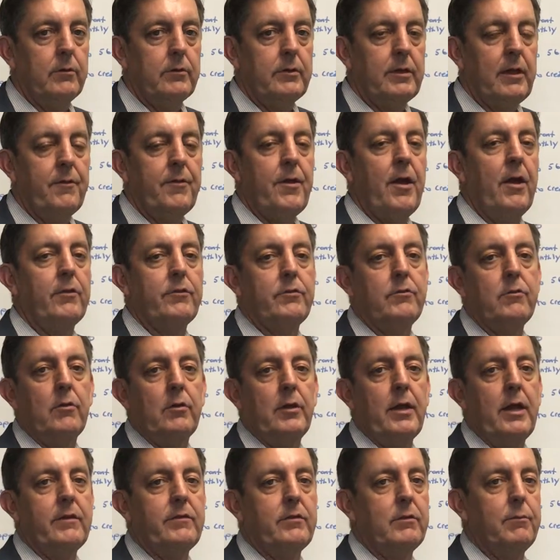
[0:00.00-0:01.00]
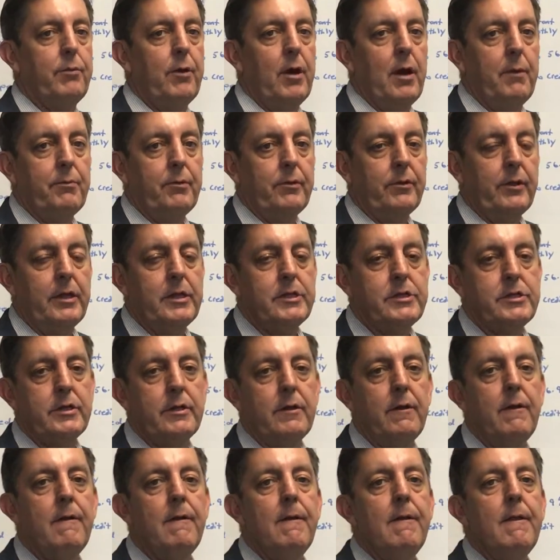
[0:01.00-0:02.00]
10,000 or less in
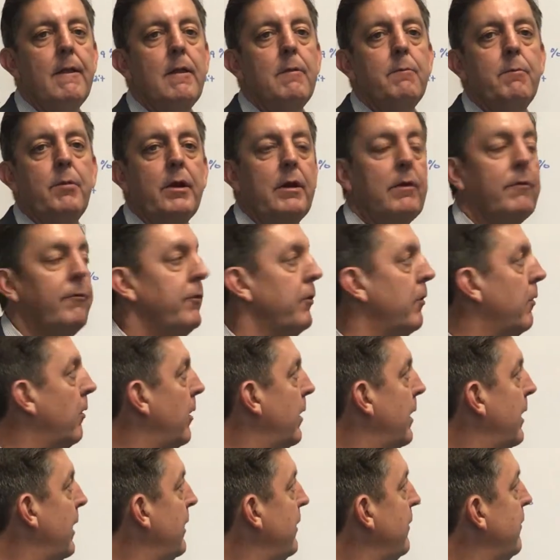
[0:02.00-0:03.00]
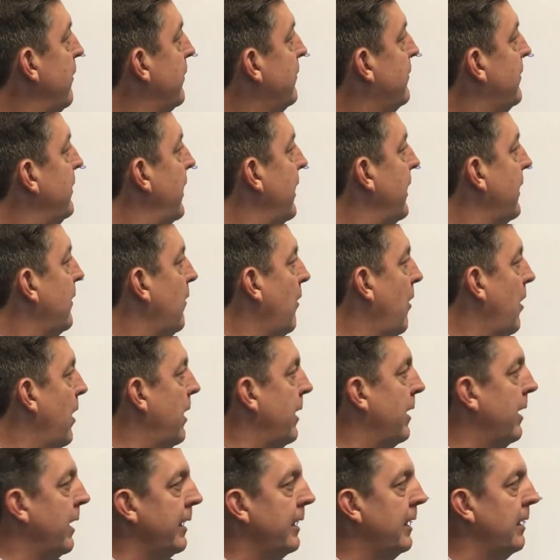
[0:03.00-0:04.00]
population. But if you're a USDA
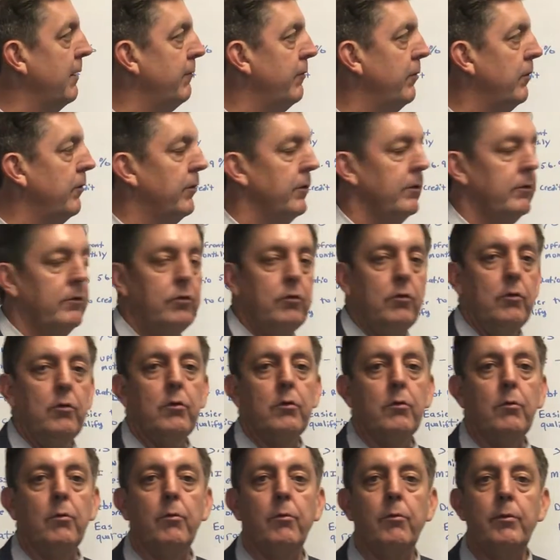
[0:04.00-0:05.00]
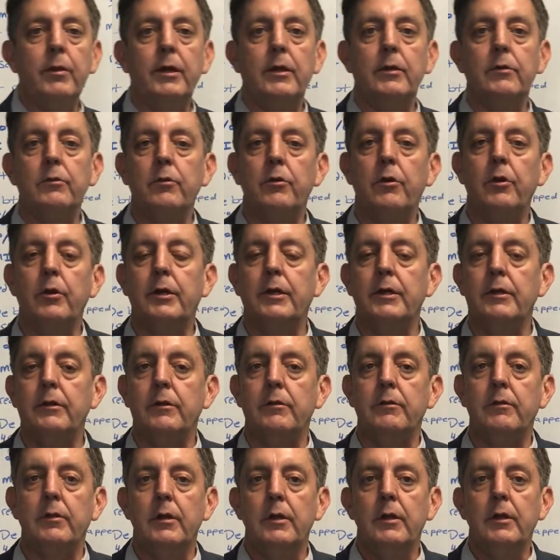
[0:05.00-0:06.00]
client, I give you the tool where we can look
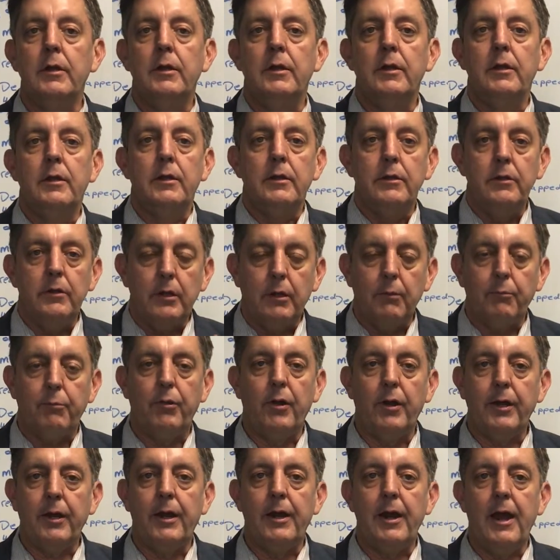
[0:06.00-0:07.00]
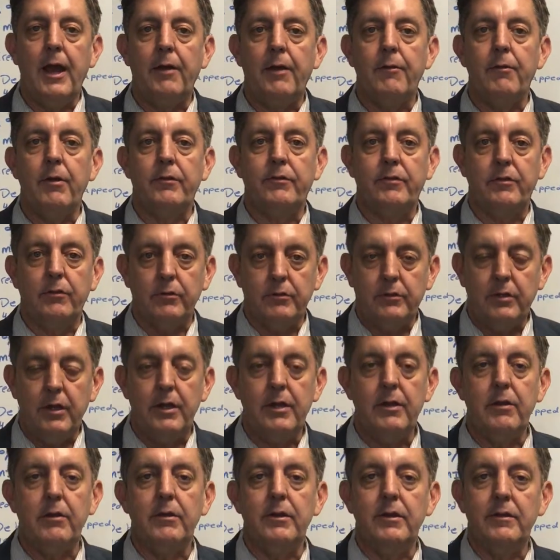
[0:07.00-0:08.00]
and you can plug in an address and it'll
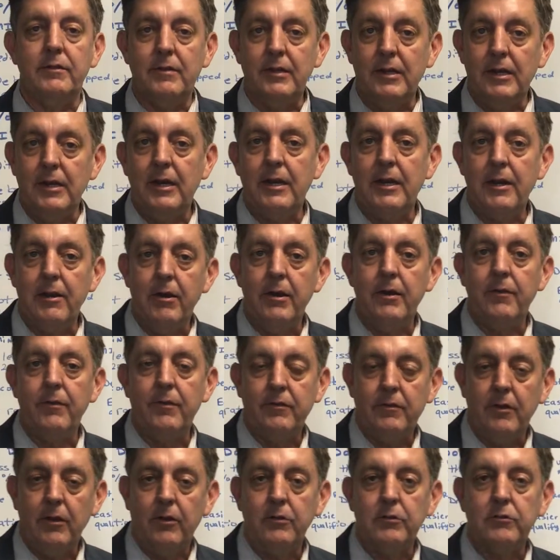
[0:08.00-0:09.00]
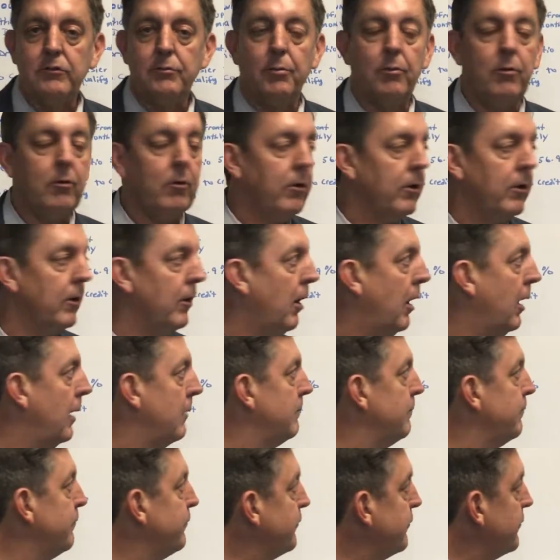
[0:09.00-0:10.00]
tell you, is it in an area that's eligible or
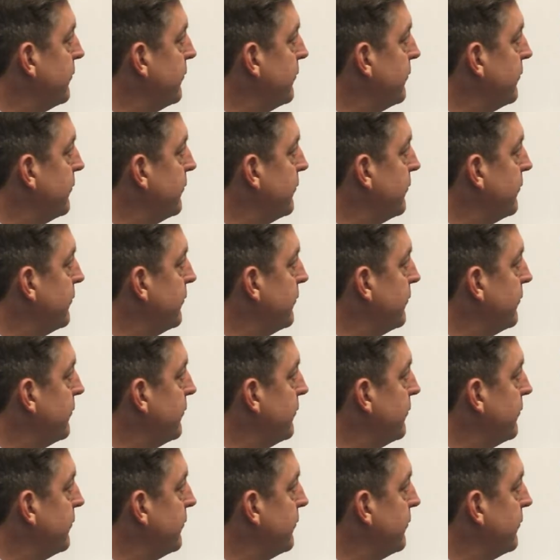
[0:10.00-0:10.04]
not.